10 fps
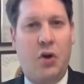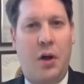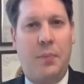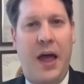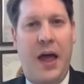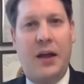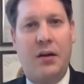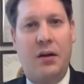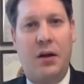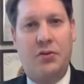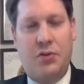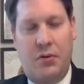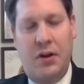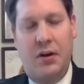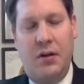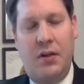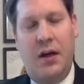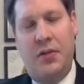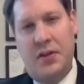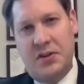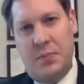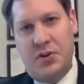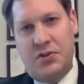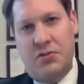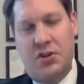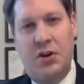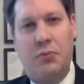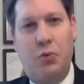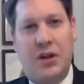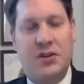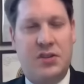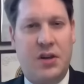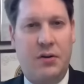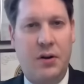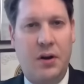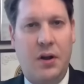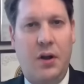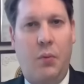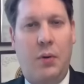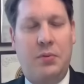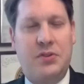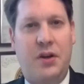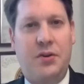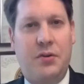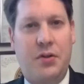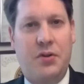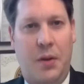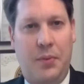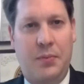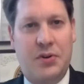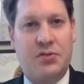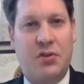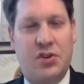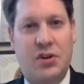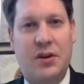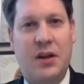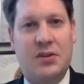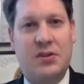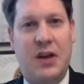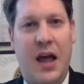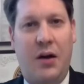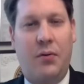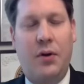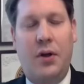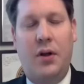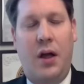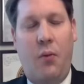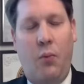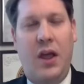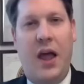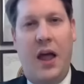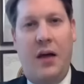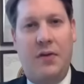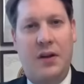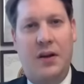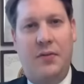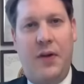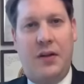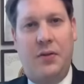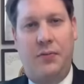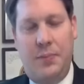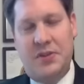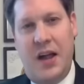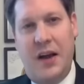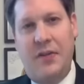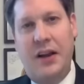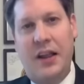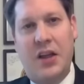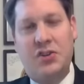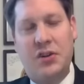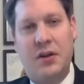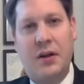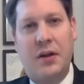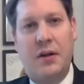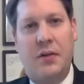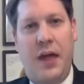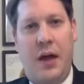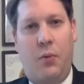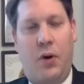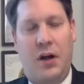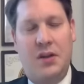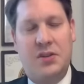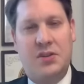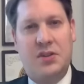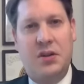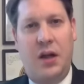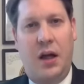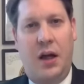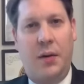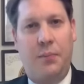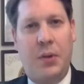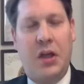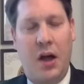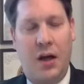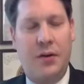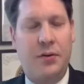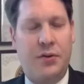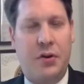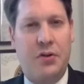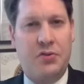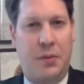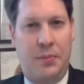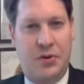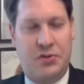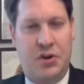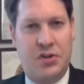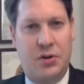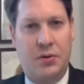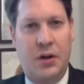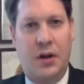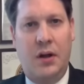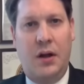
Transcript: have gone back during this administration and reconsidered what was done during the Trump administration. And now we have, in effect, the flip side of the litigation that was begun during the Trump administration.